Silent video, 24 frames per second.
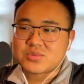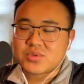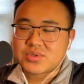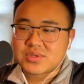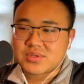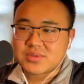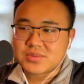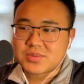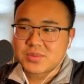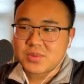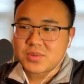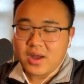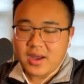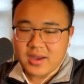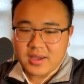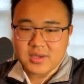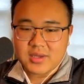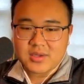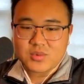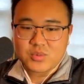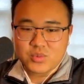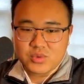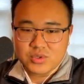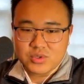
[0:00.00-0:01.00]
what the flock
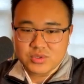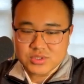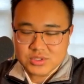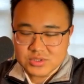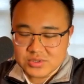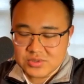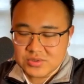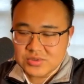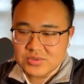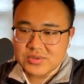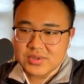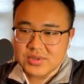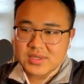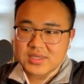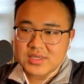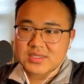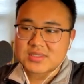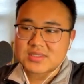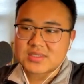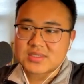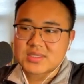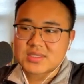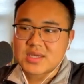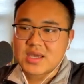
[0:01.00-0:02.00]
will do
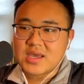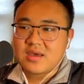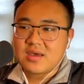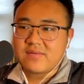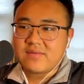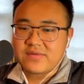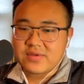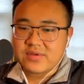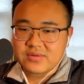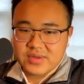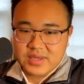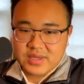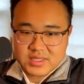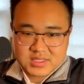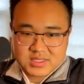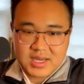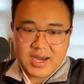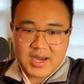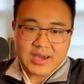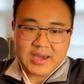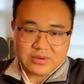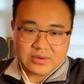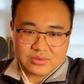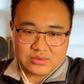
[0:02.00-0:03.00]
is feel
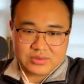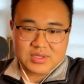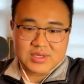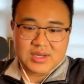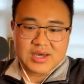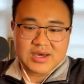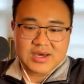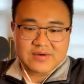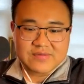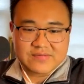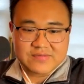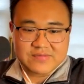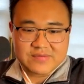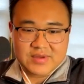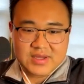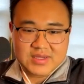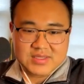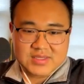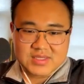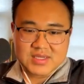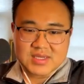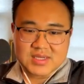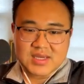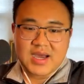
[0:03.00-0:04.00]
entitled enough
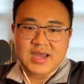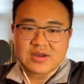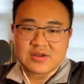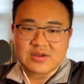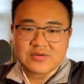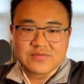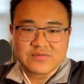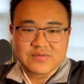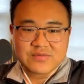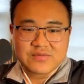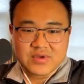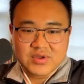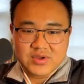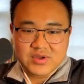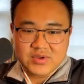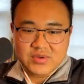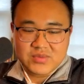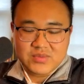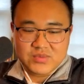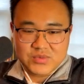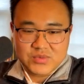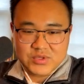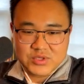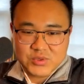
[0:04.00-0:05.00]
to kind of
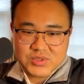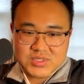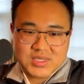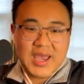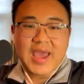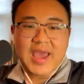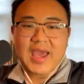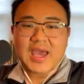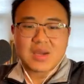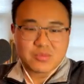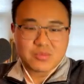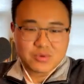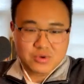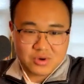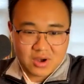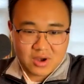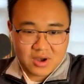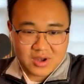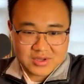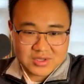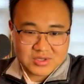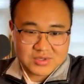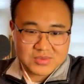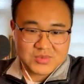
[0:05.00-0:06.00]
use a hammer
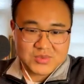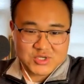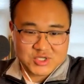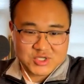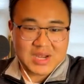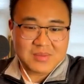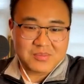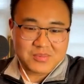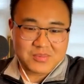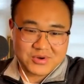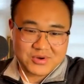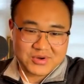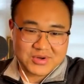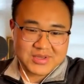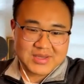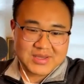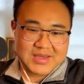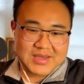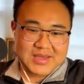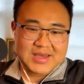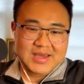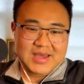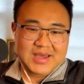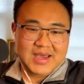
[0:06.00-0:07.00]
on the shepherd.
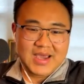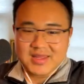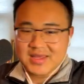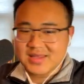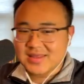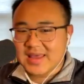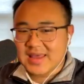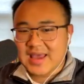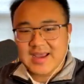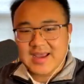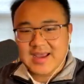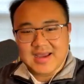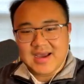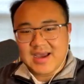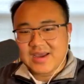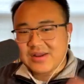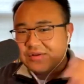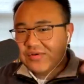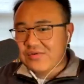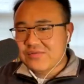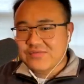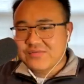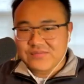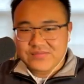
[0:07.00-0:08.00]
And then that kind
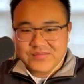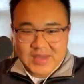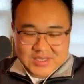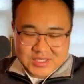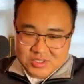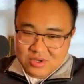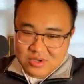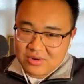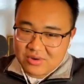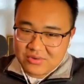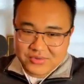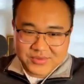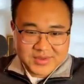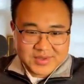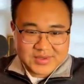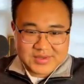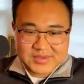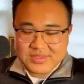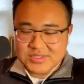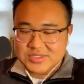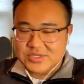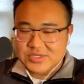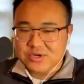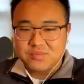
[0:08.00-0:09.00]
of gets all
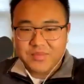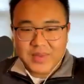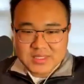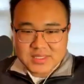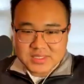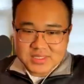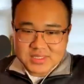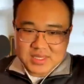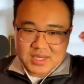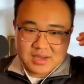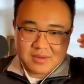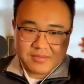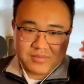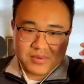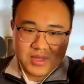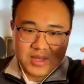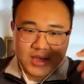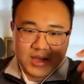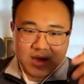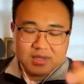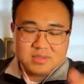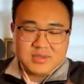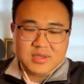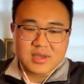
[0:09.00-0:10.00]
things, you know, messed up.
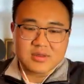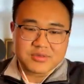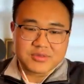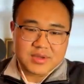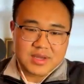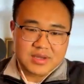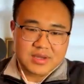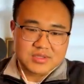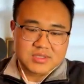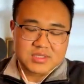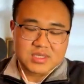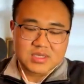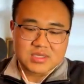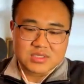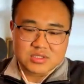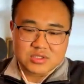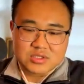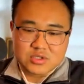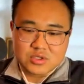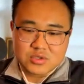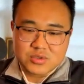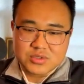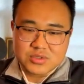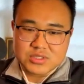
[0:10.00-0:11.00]
The other thing I'll say
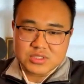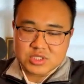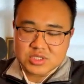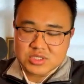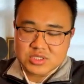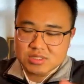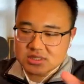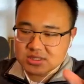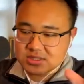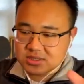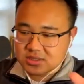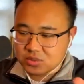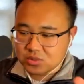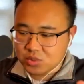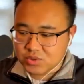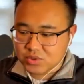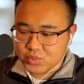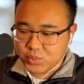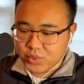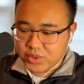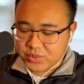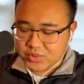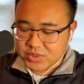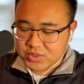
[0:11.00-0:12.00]
too is just re-
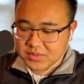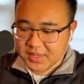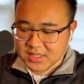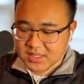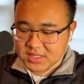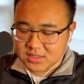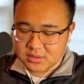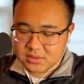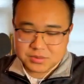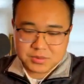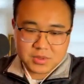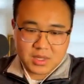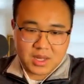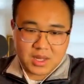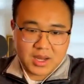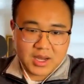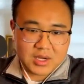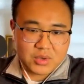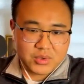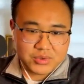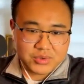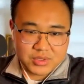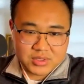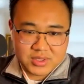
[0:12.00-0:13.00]
with respect to the flock,
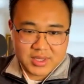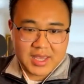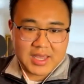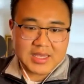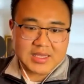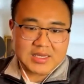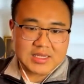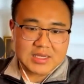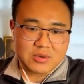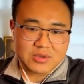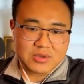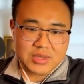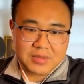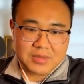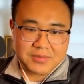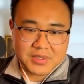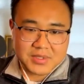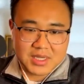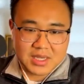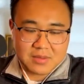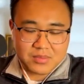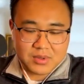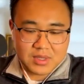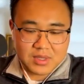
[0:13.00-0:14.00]
with the laity, with
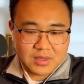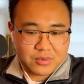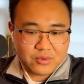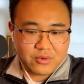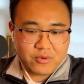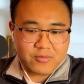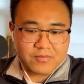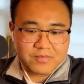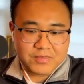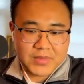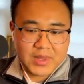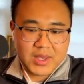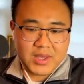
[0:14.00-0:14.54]
everyday people,